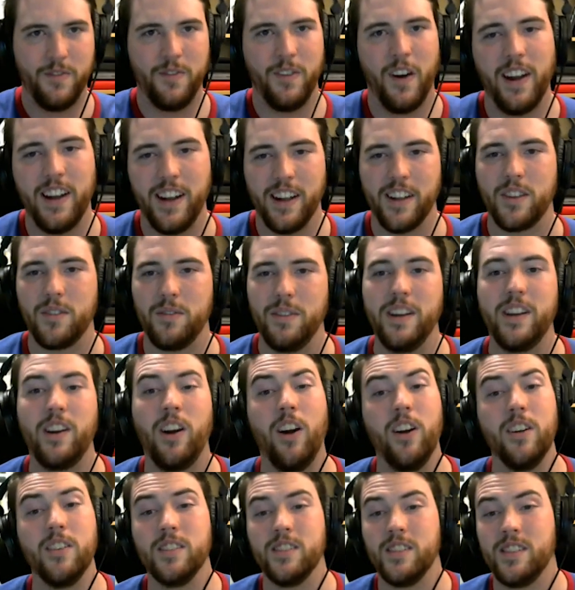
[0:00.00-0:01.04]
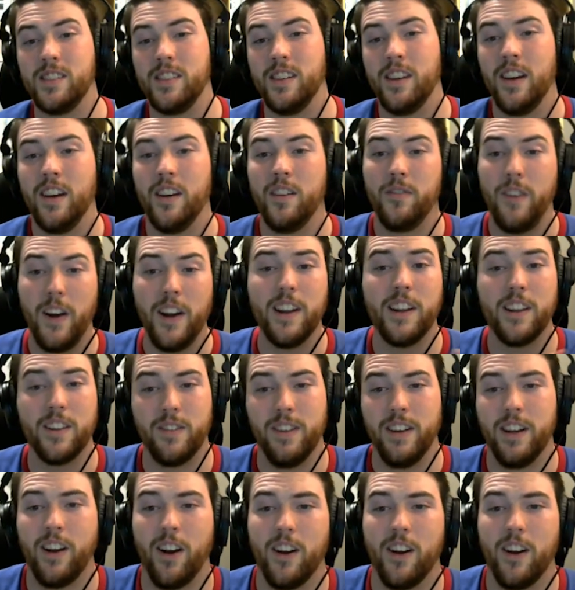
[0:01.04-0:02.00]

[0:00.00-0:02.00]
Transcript: fighting three cards in